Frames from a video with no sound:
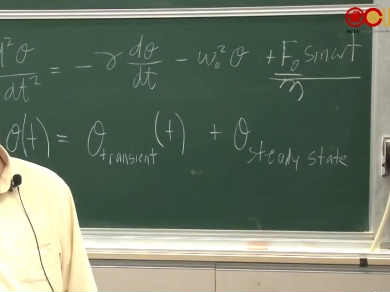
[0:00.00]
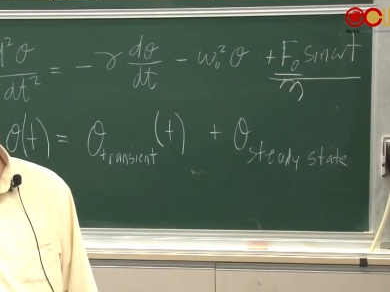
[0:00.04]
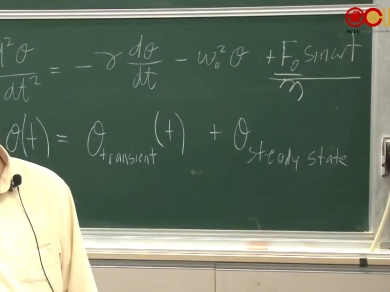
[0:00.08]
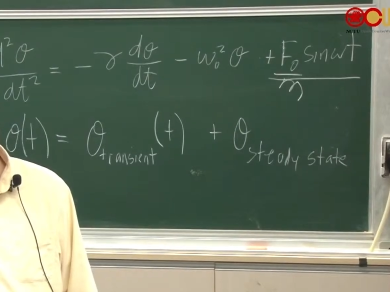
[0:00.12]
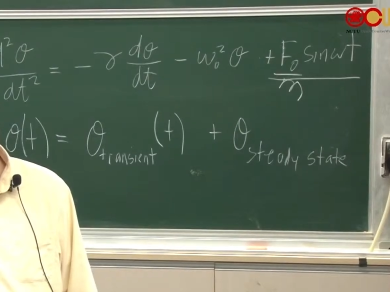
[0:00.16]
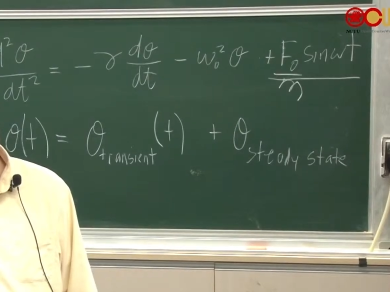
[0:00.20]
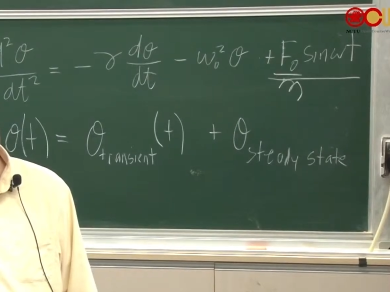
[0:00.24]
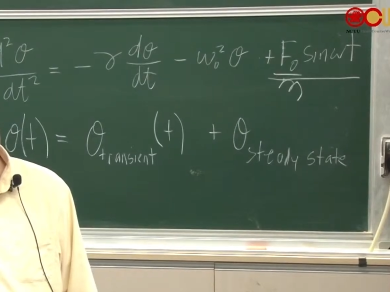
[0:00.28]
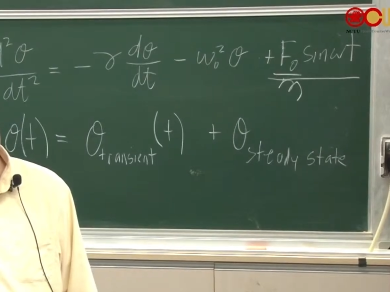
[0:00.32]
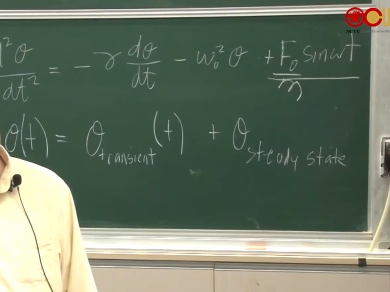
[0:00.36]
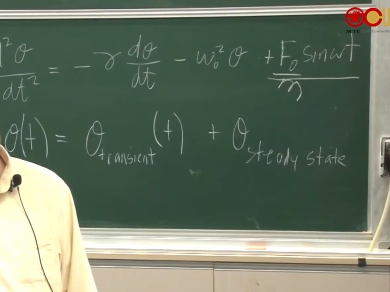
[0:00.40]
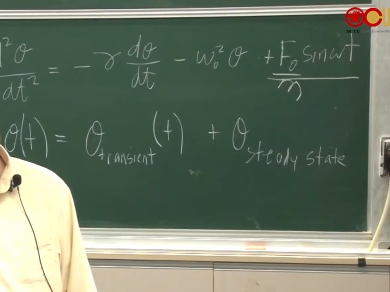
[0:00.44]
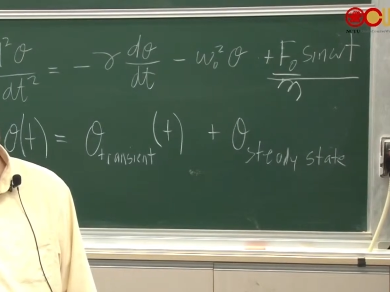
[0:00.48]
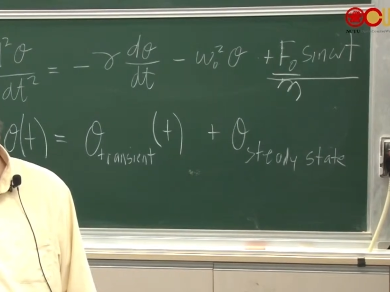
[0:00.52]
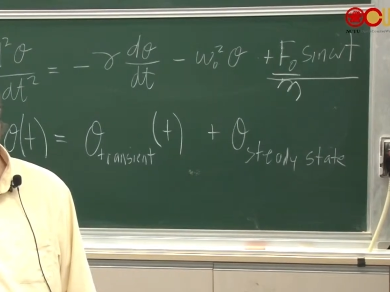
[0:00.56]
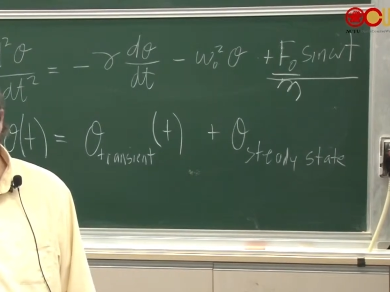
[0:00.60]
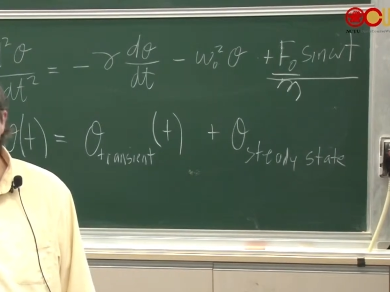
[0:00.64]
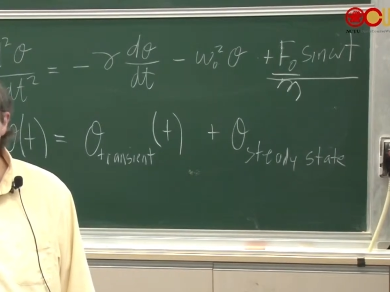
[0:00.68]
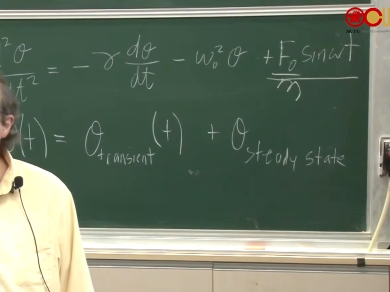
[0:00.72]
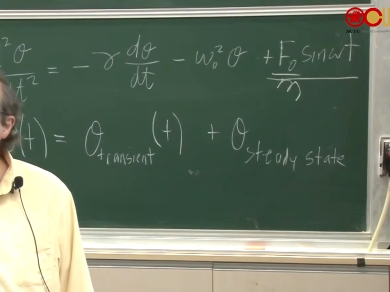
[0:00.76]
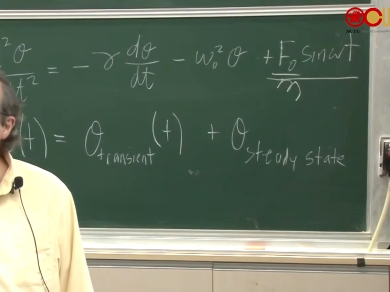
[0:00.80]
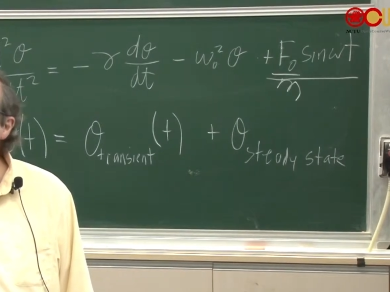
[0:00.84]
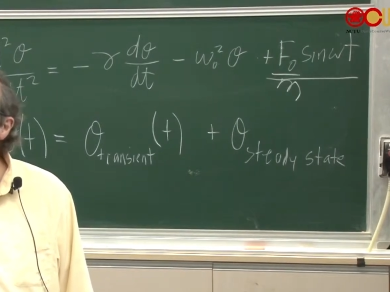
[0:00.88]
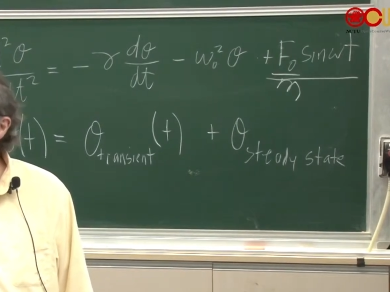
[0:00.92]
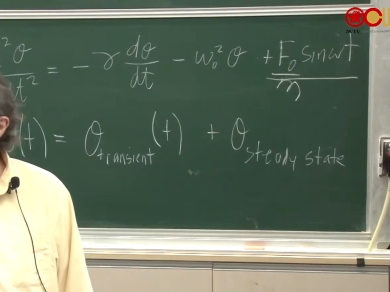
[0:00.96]
maybe
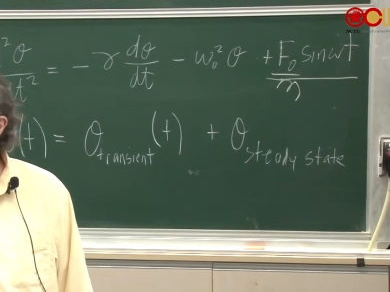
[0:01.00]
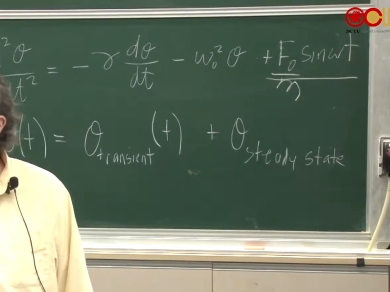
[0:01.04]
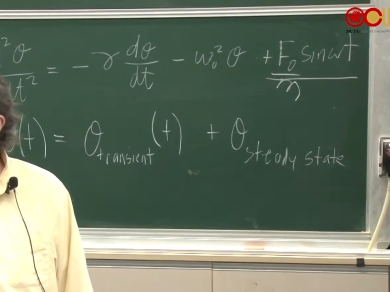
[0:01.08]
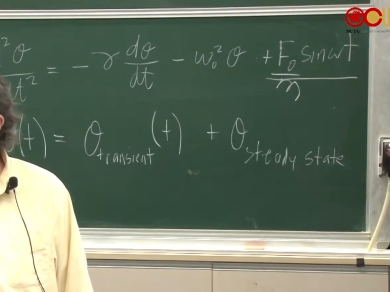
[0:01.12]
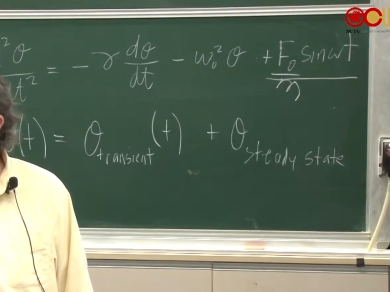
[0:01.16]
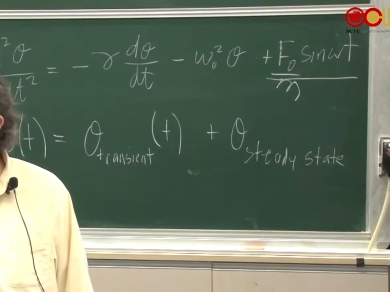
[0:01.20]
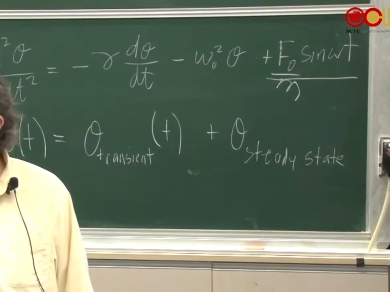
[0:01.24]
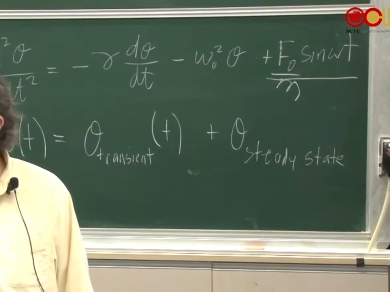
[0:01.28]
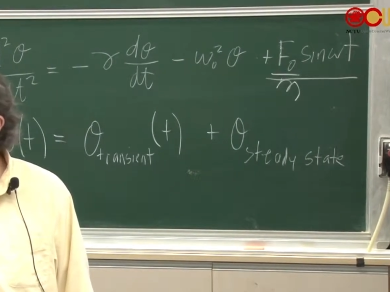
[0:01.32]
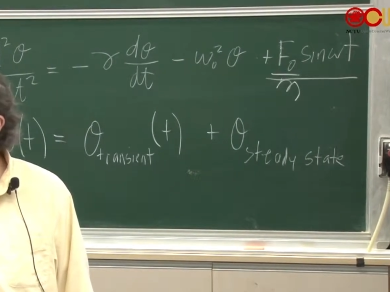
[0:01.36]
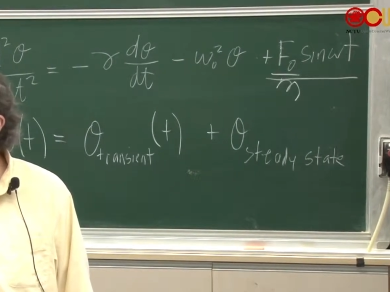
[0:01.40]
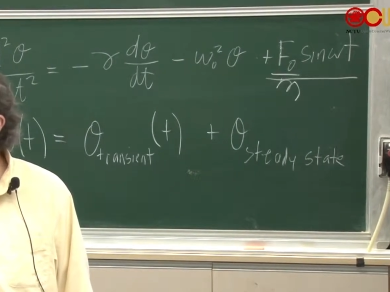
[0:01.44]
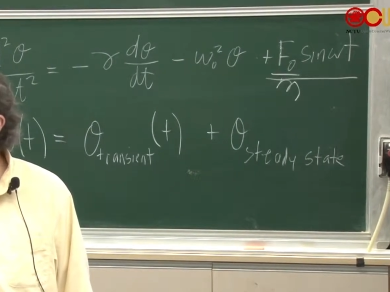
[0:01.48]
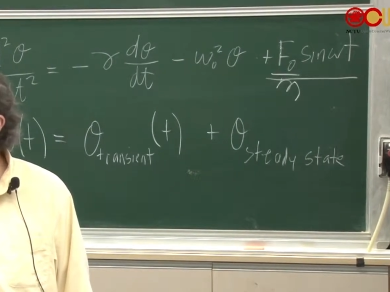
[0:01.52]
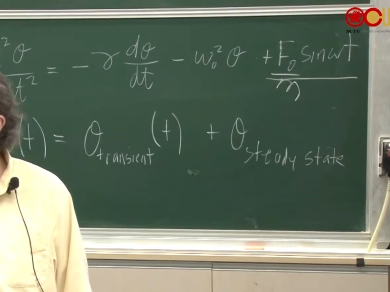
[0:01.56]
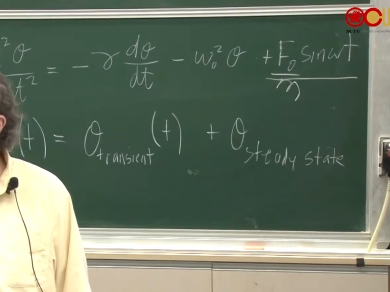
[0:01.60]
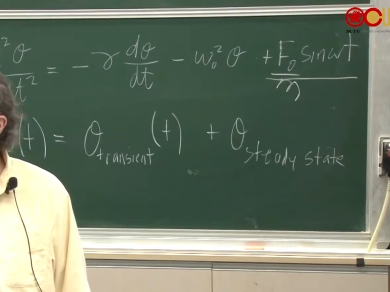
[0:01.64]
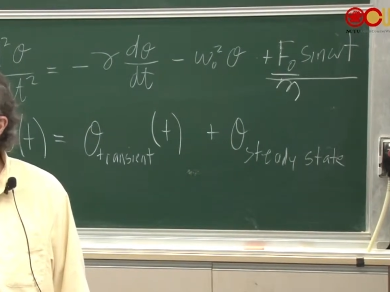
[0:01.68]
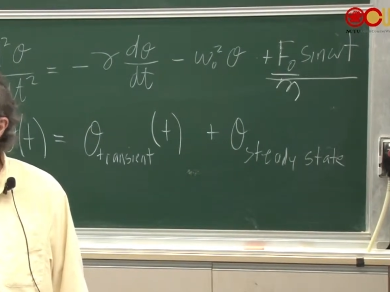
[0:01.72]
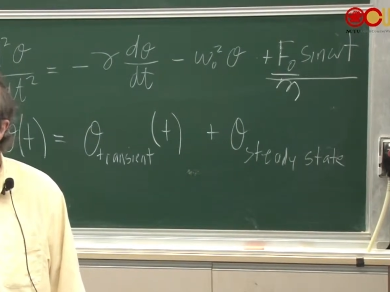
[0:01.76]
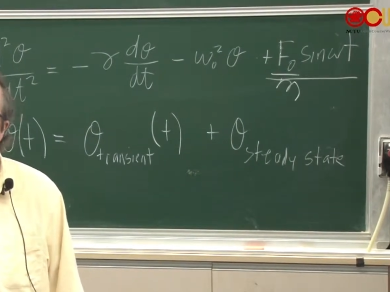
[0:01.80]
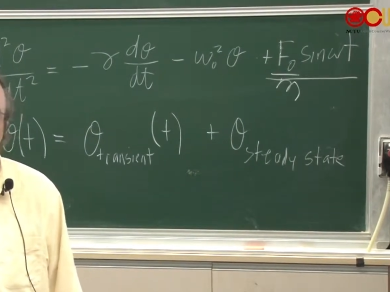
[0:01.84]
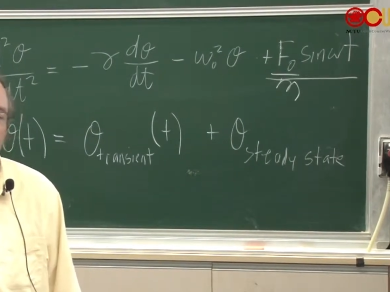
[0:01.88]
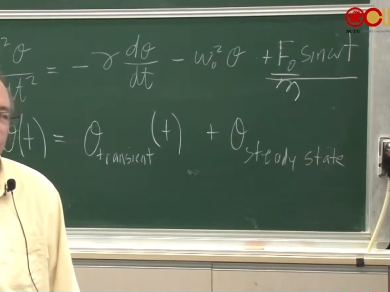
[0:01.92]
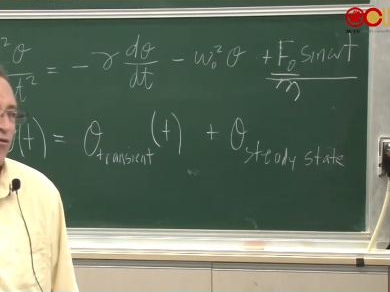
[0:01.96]
130,
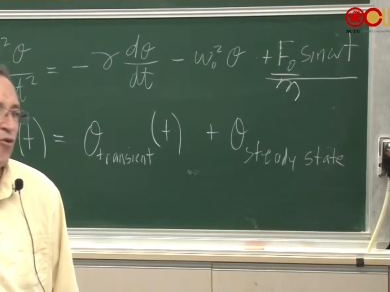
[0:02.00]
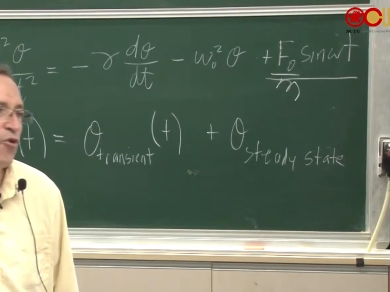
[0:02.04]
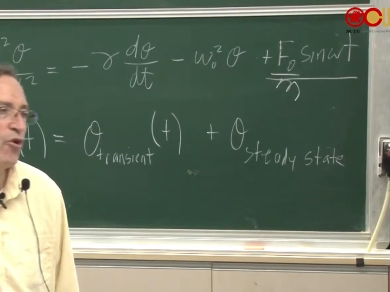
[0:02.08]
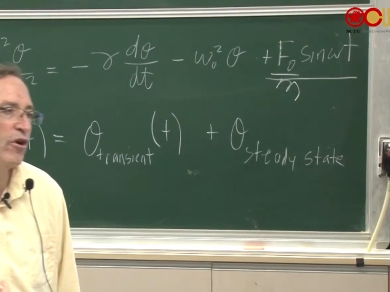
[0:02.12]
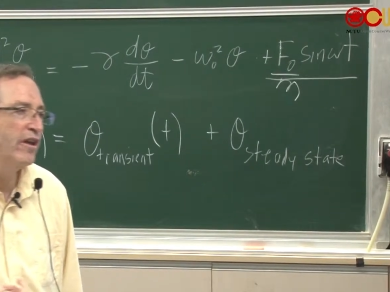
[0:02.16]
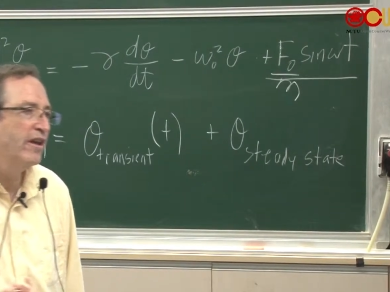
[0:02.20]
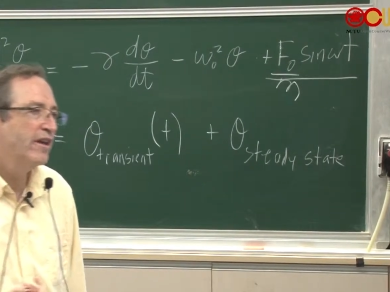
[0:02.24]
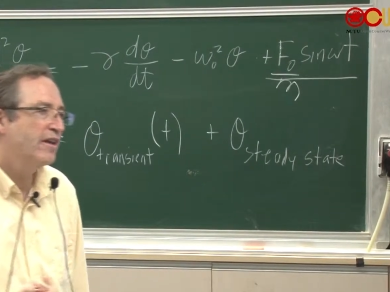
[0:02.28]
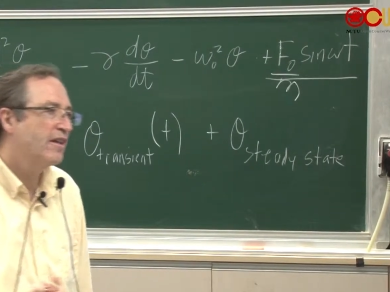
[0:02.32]
140